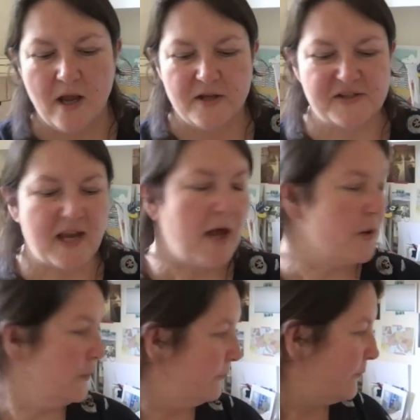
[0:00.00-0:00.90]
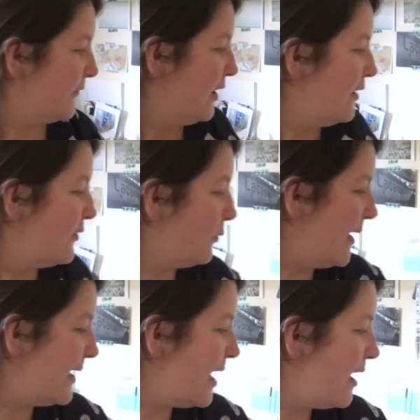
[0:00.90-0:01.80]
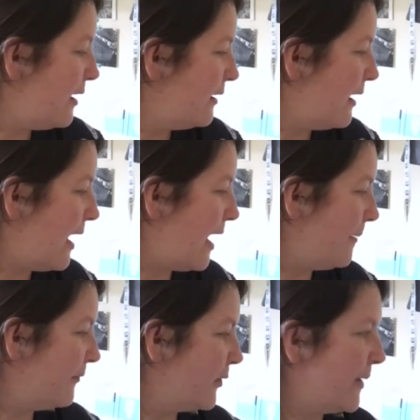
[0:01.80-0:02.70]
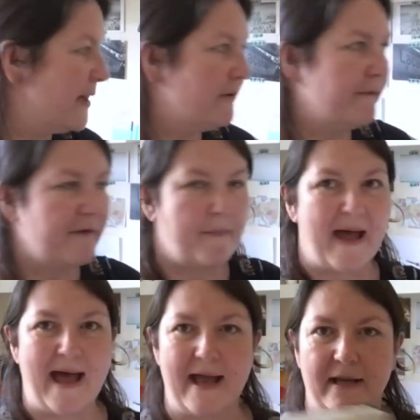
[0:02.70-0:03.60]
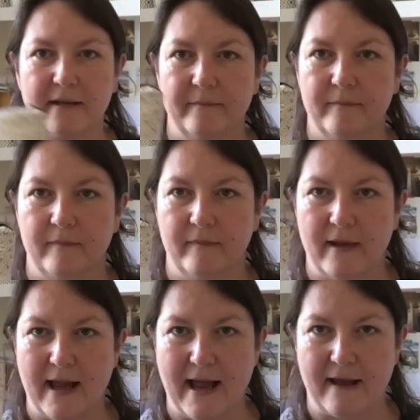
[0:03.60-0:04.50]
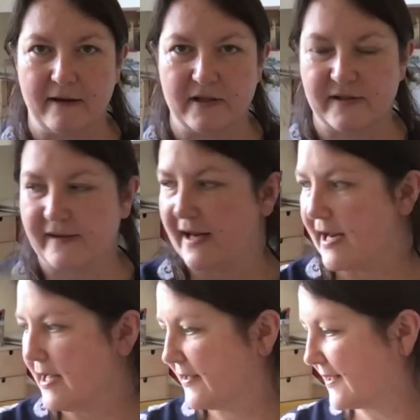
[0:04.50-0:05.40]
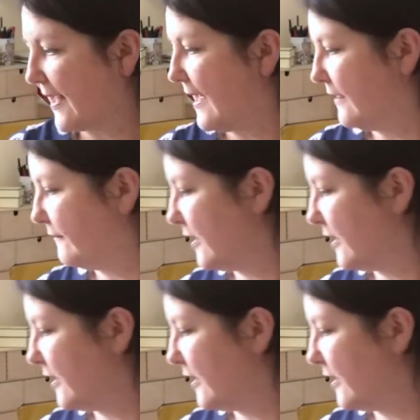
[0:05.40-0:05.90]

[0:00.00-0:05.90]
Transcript: So the winner of the bag and the skein of